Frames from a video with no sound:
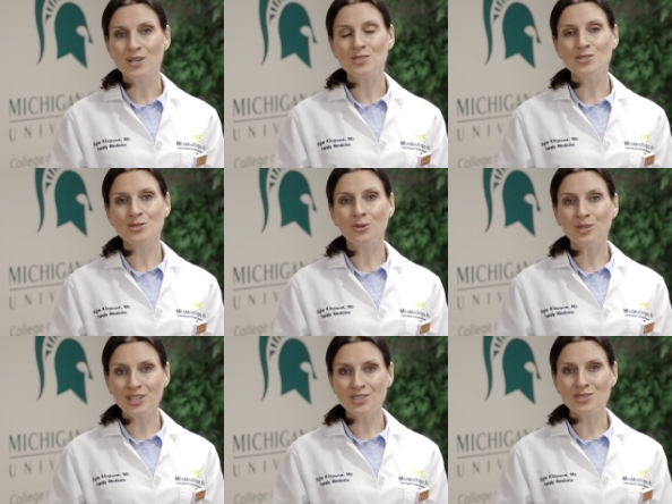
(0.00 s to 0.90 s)
so
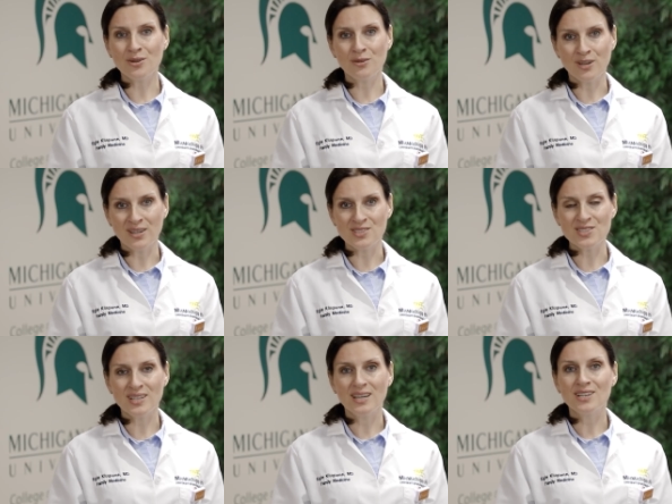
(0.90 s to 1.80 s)
each of
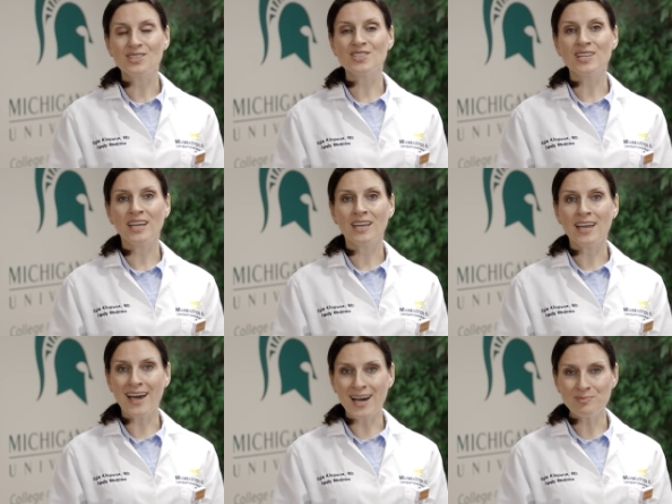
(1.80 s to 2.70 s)
us stay
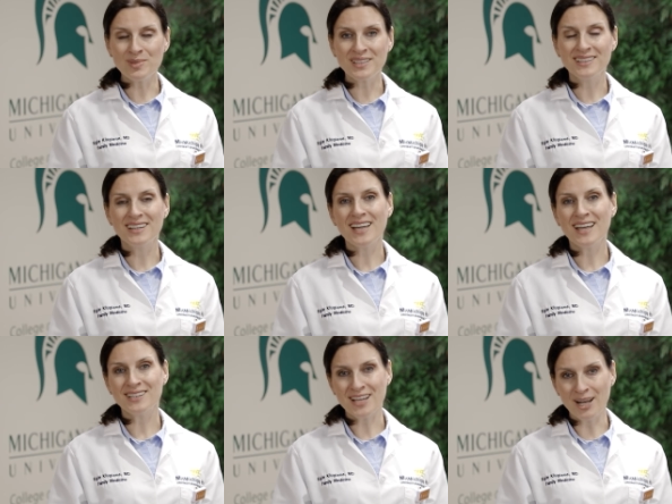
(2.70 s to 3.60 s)
happy
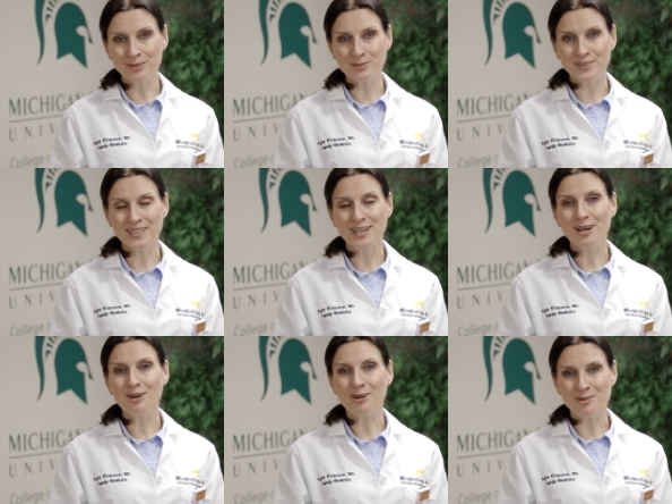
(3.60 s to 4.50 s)
and healthy,
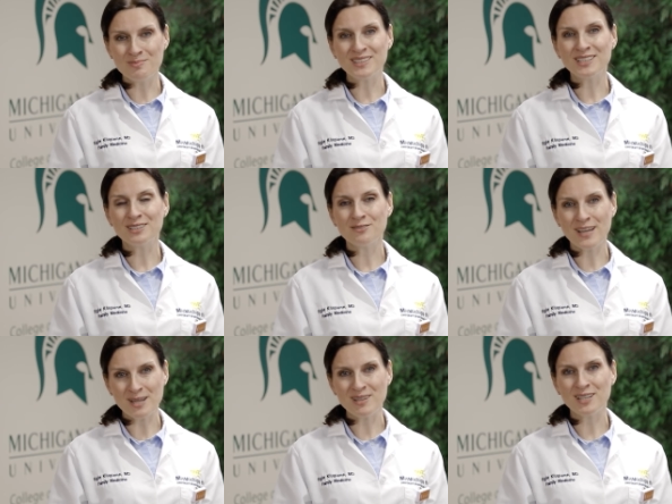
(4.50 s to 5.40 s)
competent
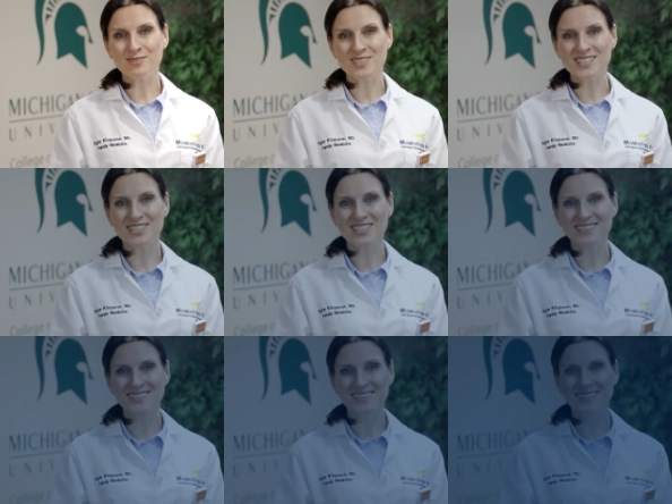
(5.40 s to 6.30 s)
family physicians.